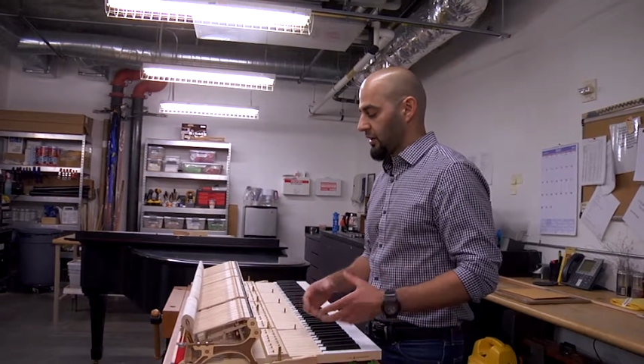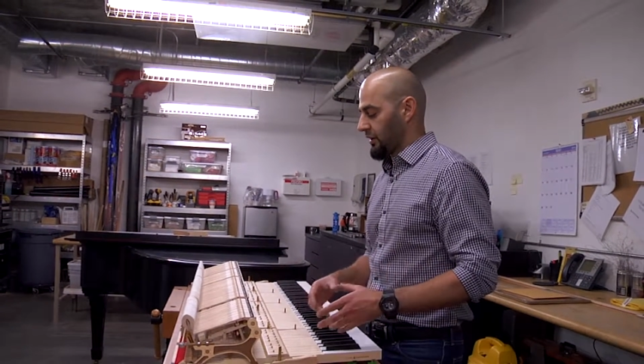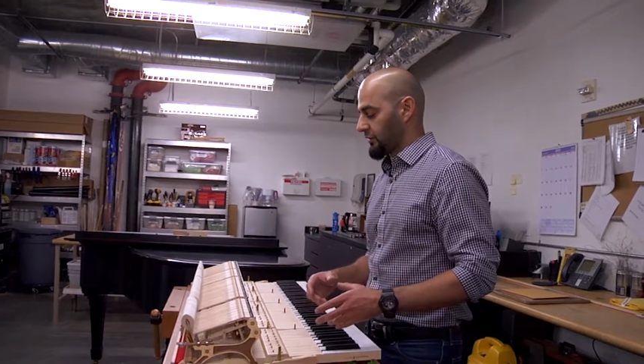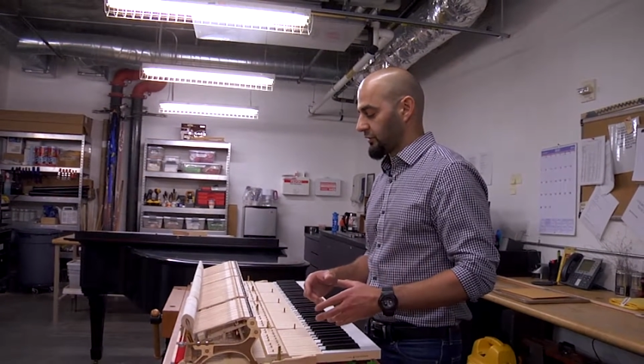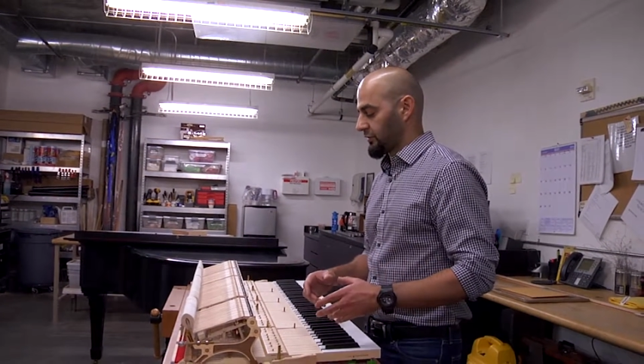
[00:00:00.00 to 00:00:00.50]

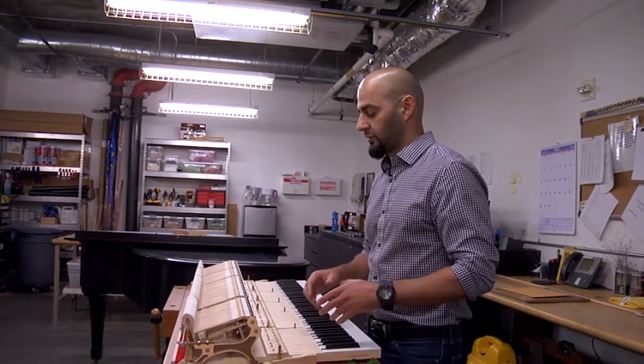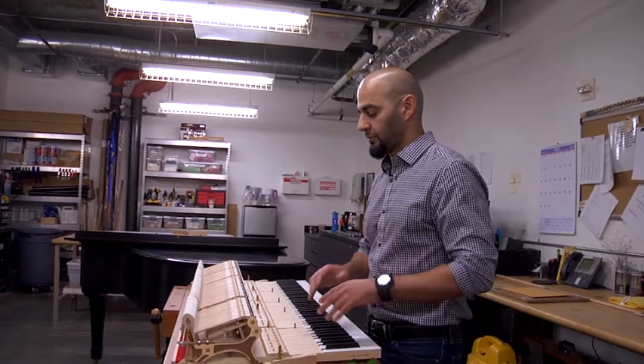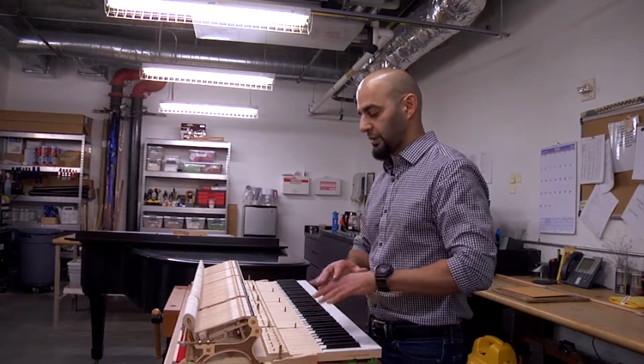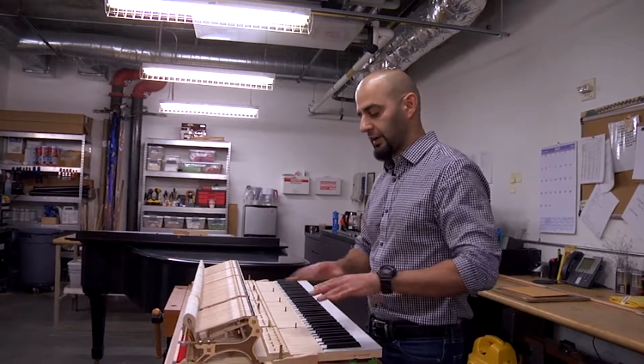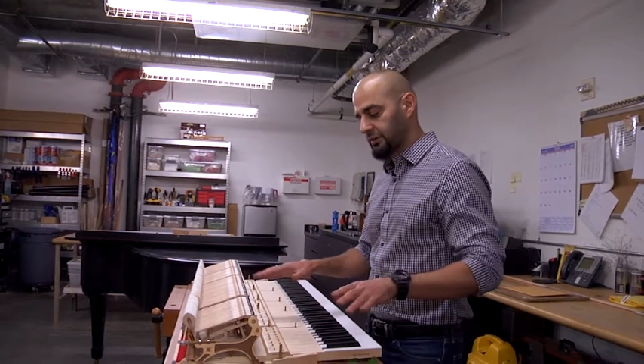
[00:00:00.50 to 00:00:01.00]
is
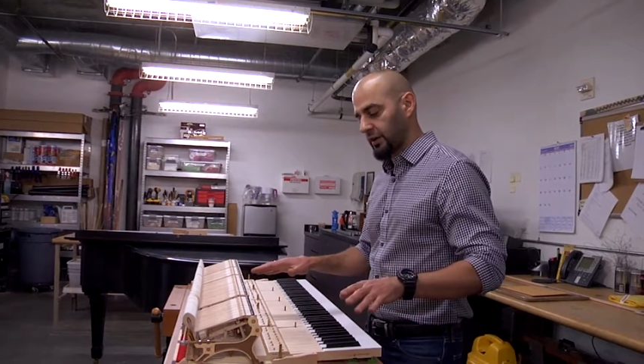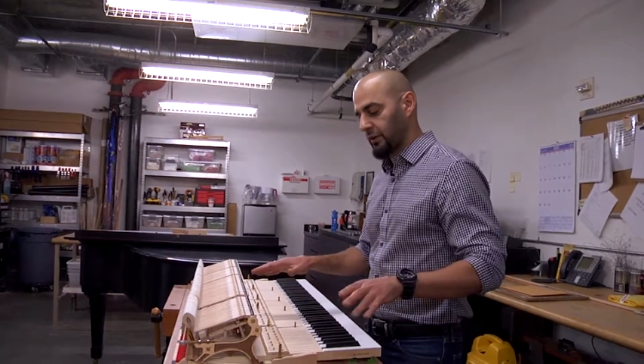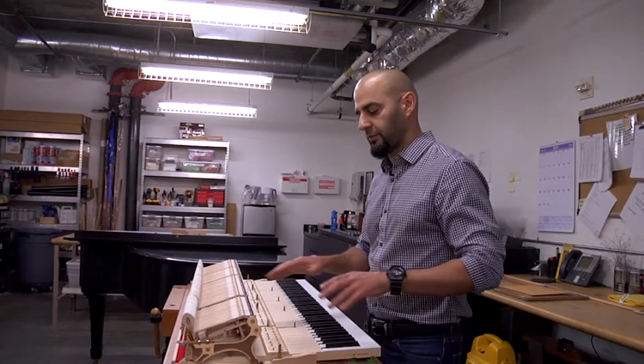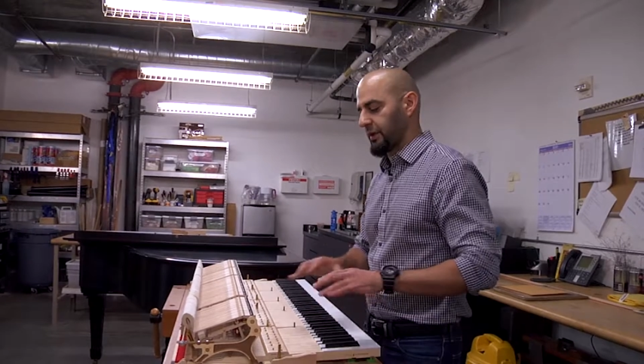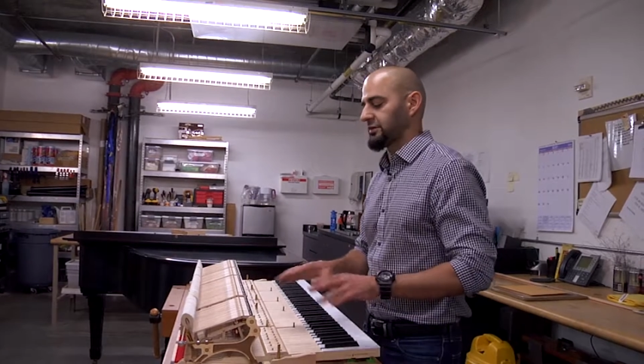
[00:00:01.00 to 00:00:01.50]
base
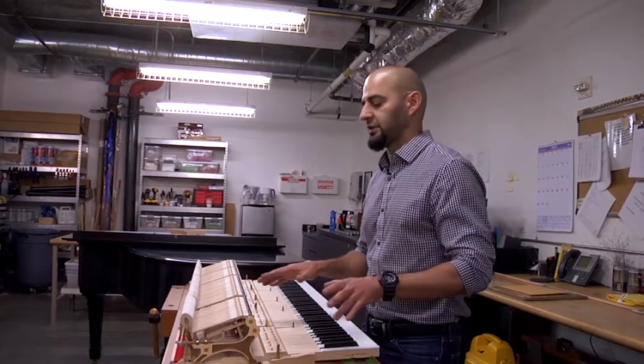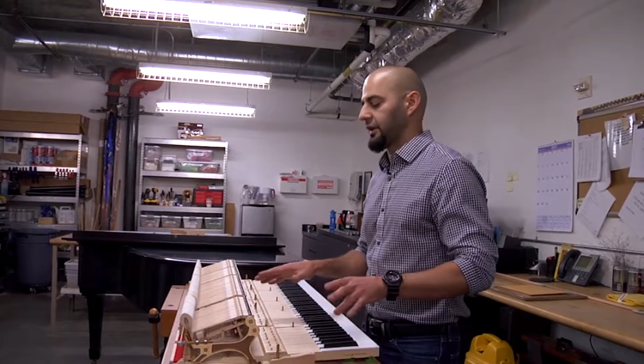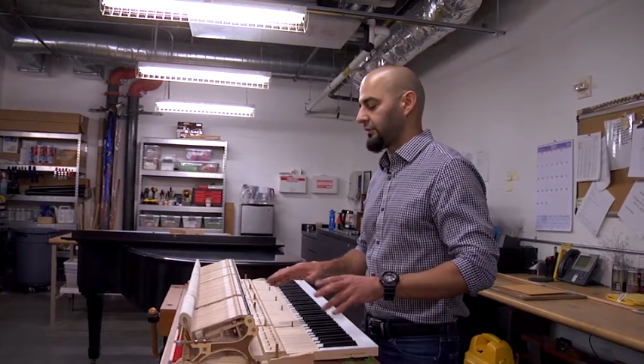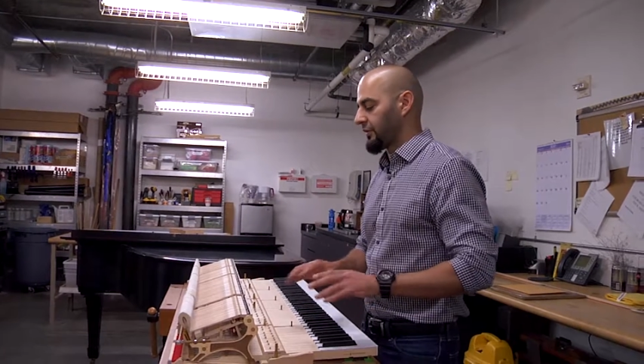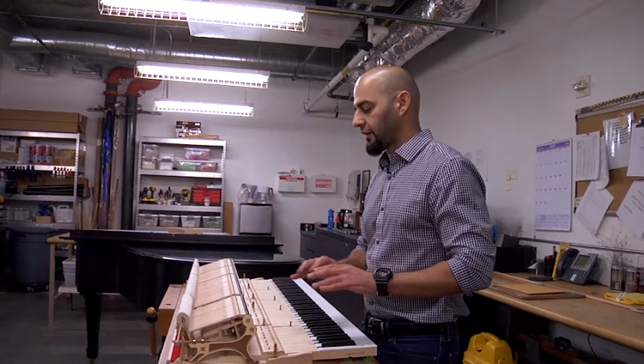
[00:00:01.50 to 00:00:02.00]
on a
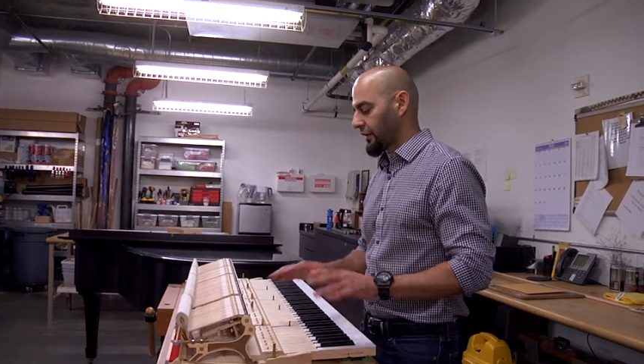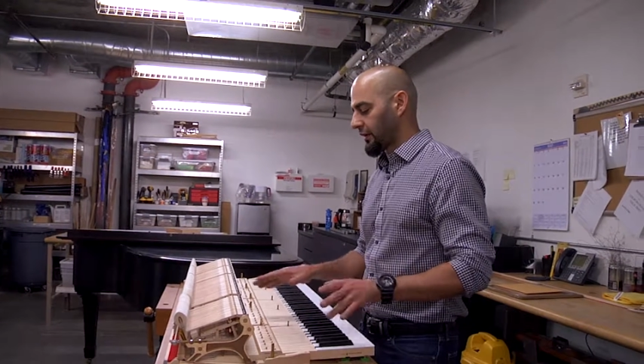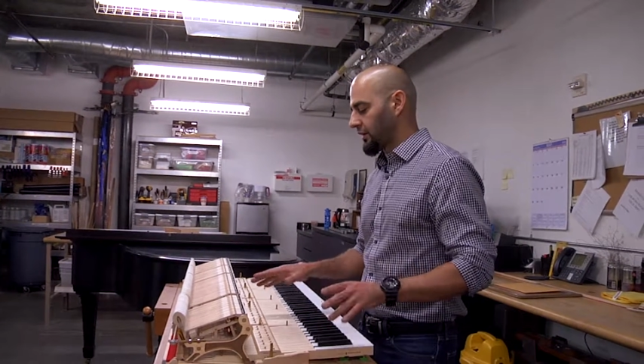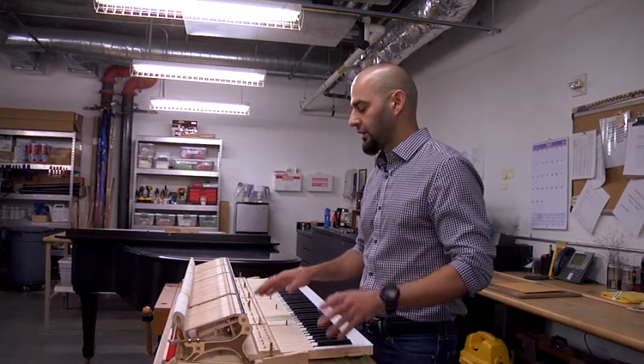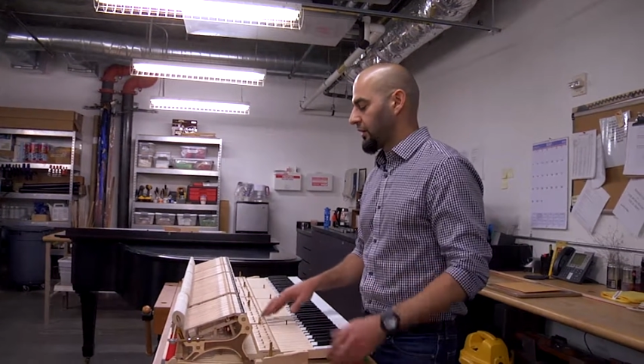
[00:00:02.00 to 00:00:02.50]
baseline
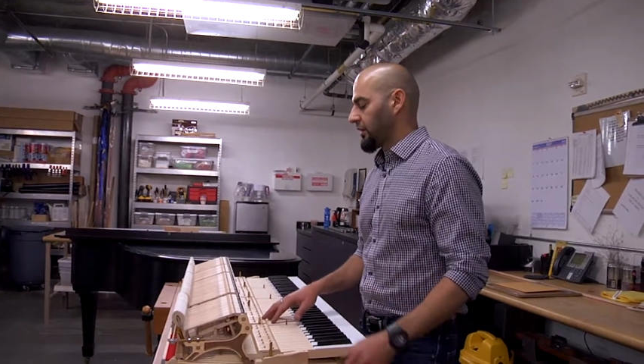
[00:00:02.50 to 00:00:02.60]
very